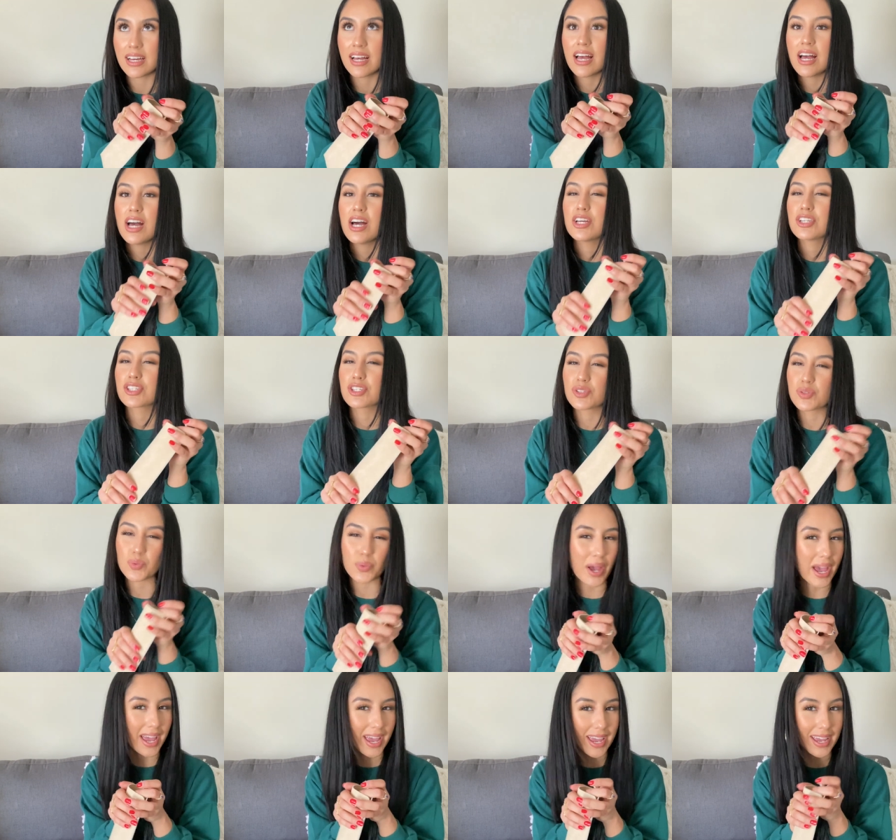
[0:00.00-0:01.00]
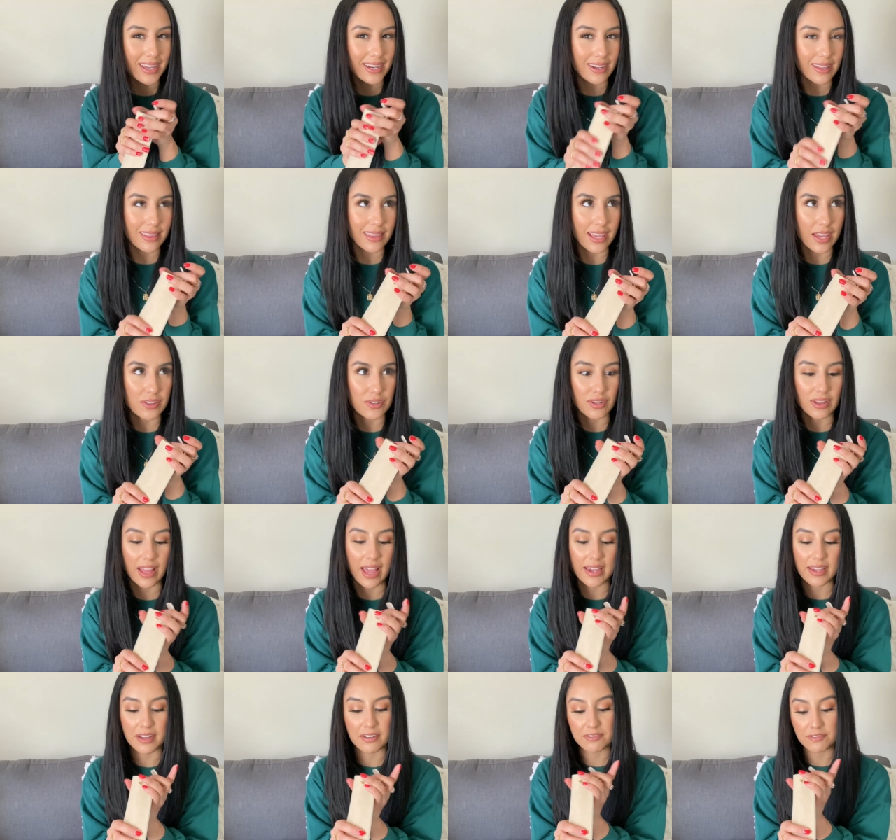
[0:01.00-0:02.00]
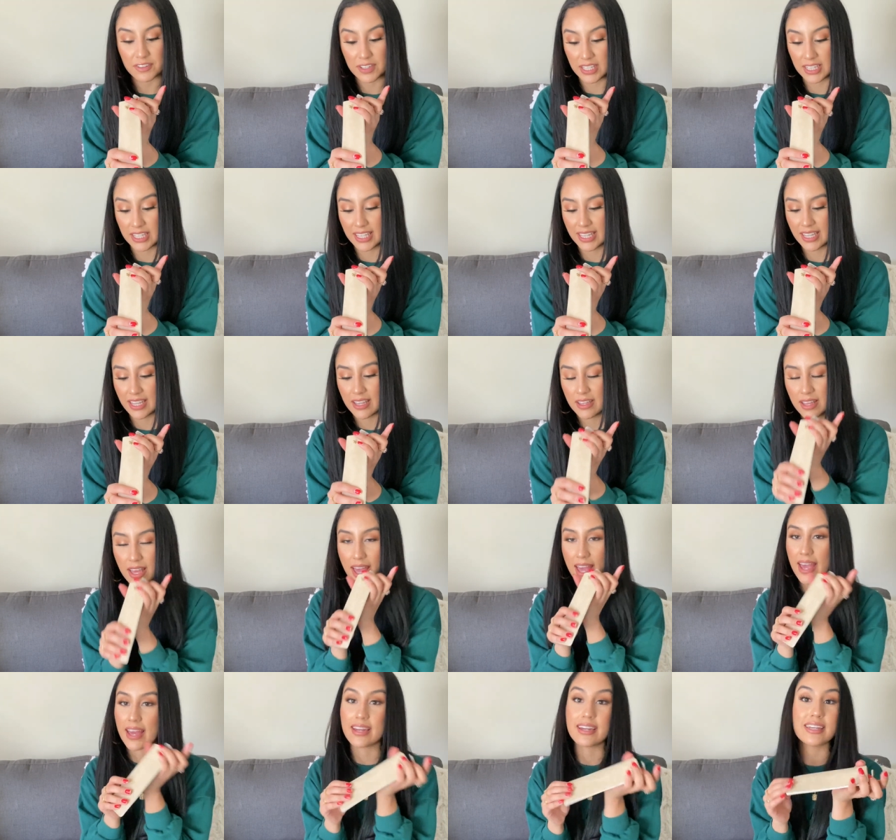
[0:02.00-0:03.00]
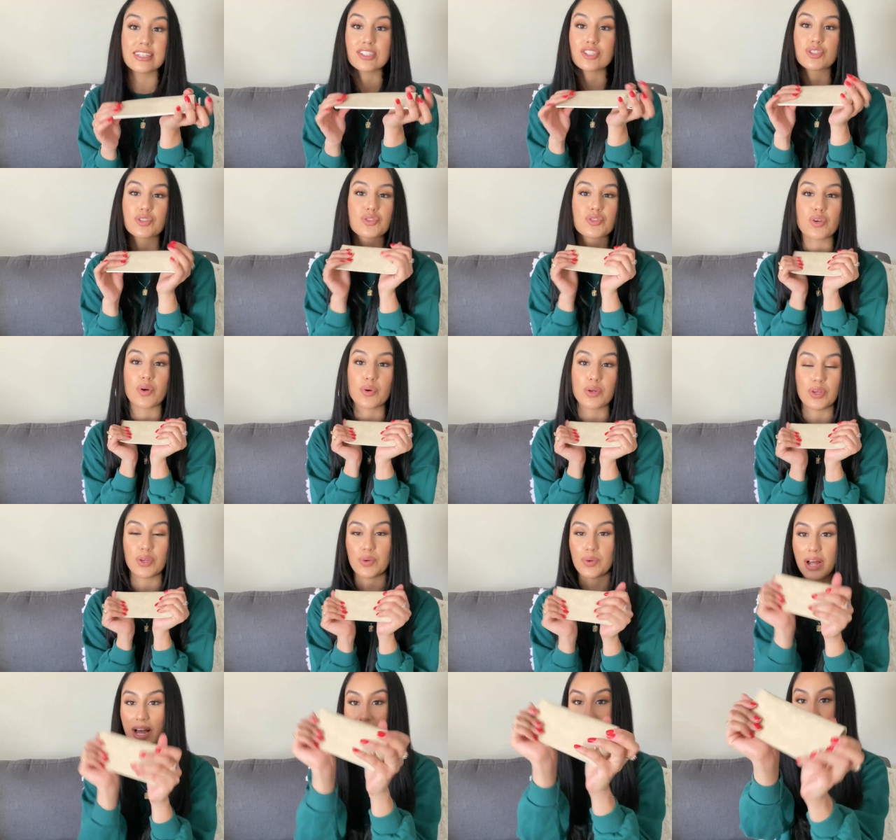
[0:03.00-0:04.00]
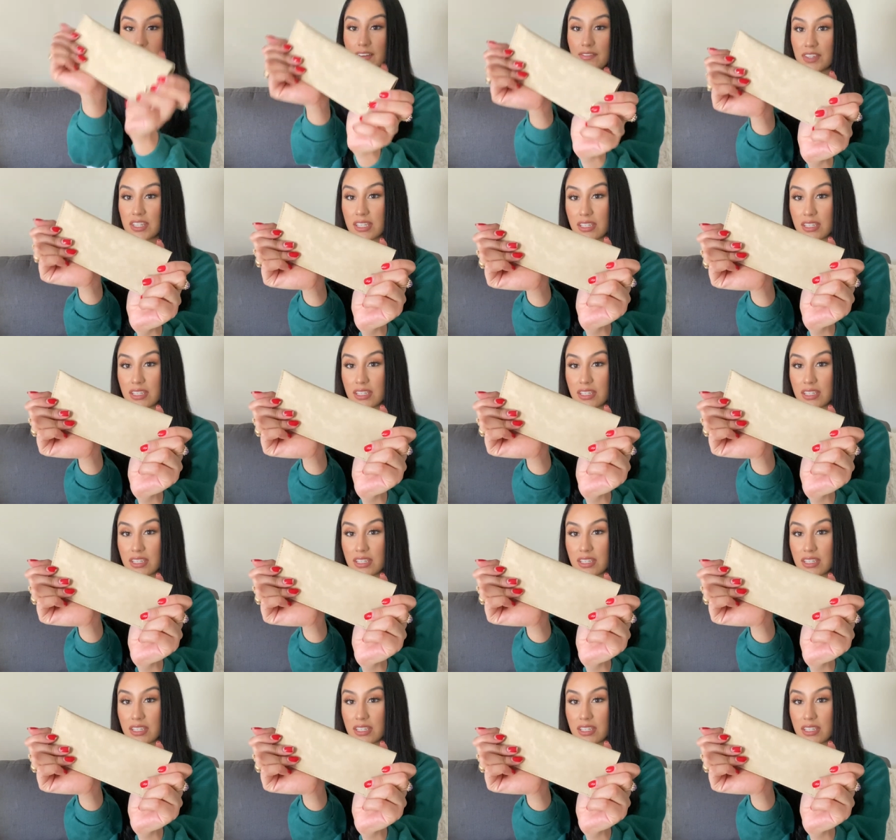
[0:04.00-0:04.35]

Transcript: It's like a suede leather-like feeling and it's so cute.